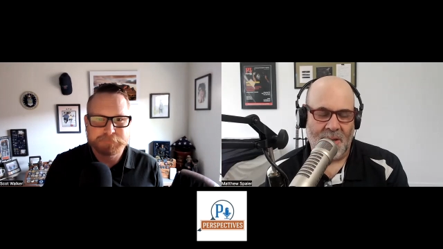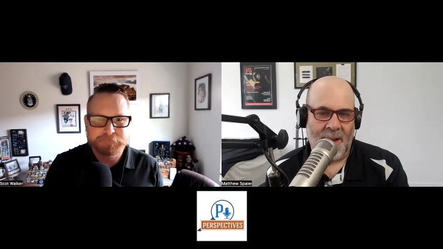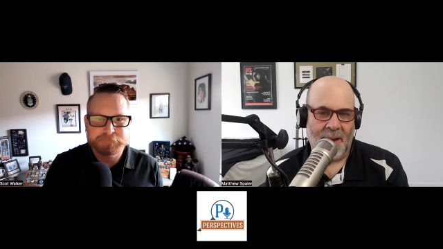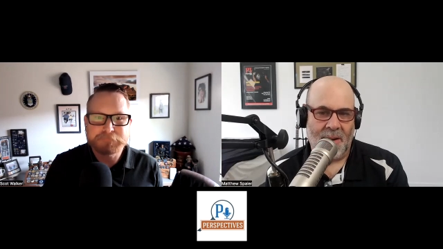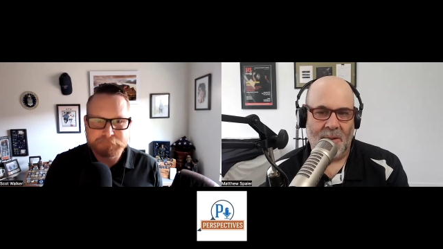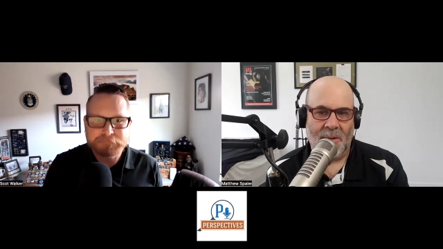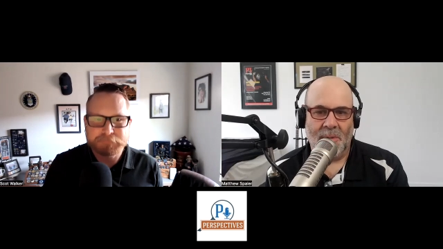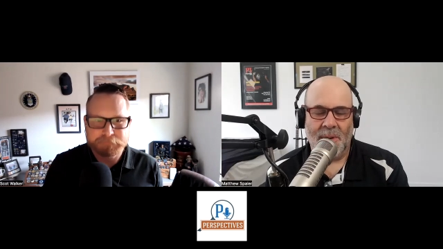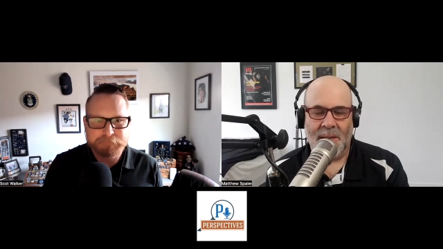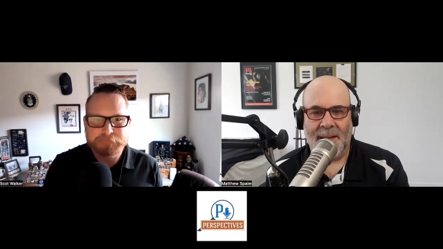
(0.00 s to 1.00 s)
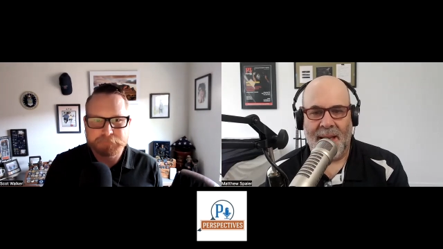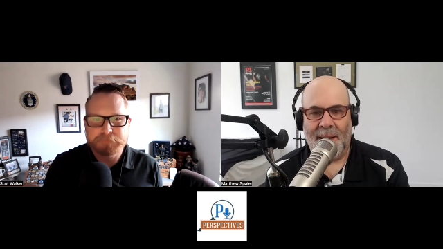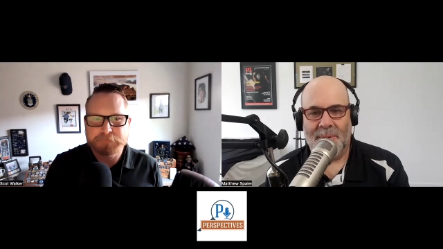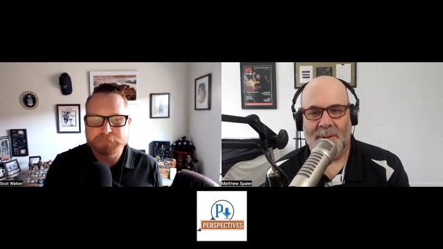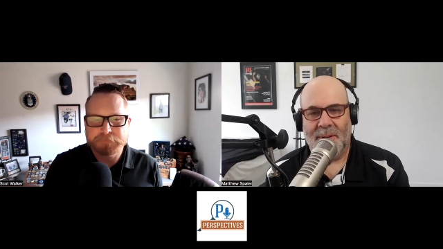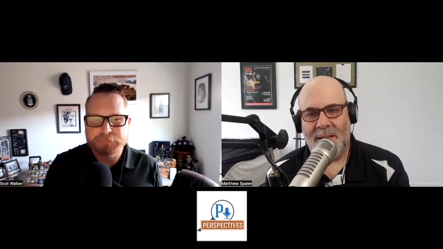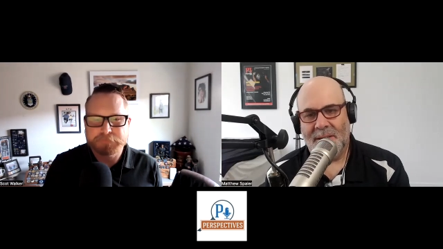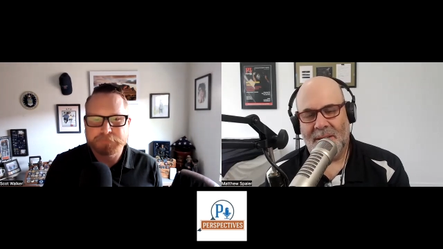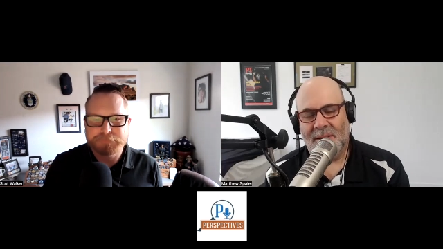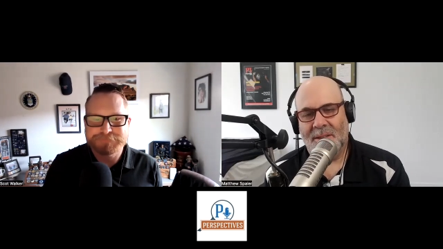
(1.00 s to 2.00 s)
Speaker 1: and how we can
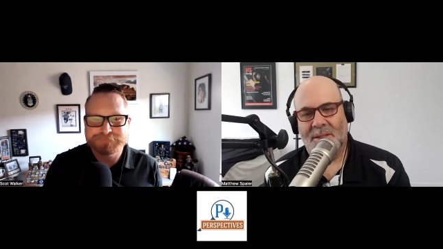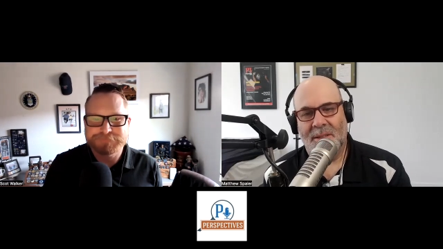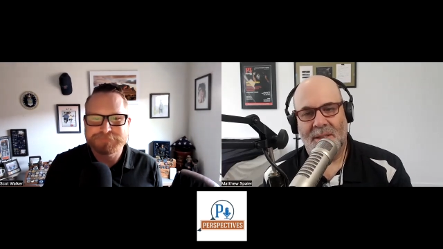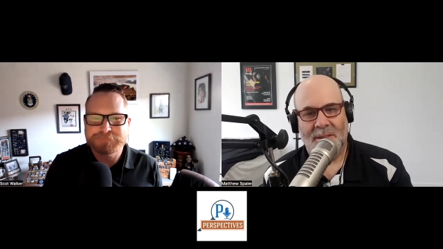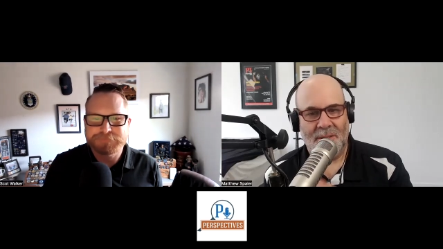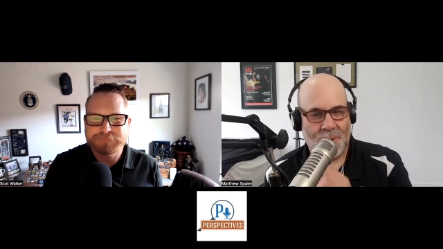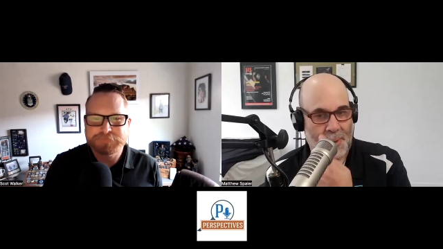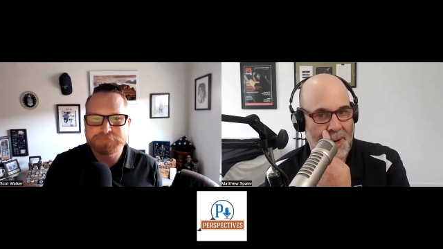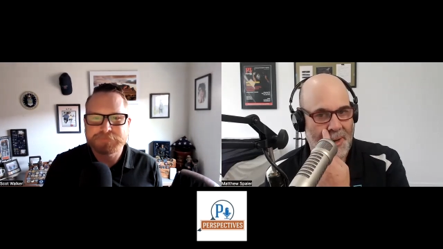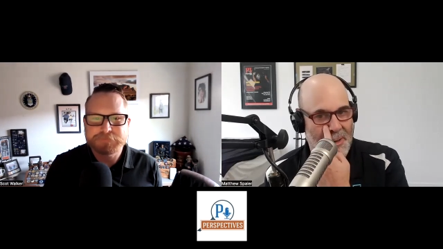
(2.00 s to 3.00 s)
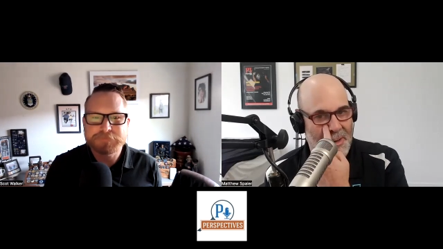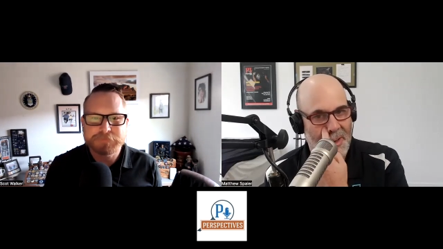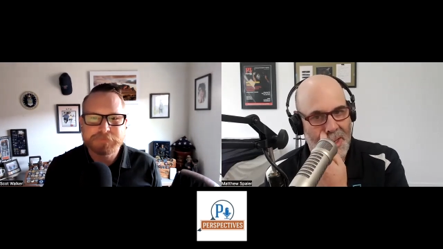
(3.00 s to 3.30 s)
capitalize on this this trend.